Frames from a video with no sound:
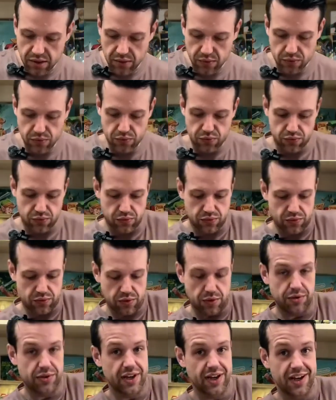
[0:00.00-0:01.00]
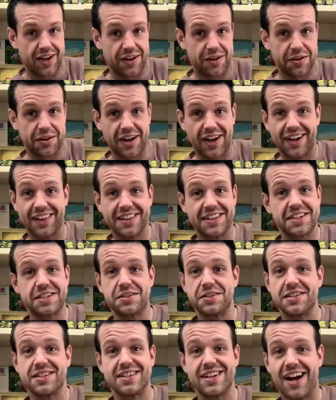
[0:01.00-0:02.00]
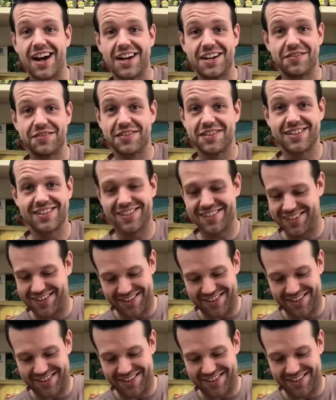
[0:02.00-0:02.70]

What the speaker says: Ooh, okay. This is not even.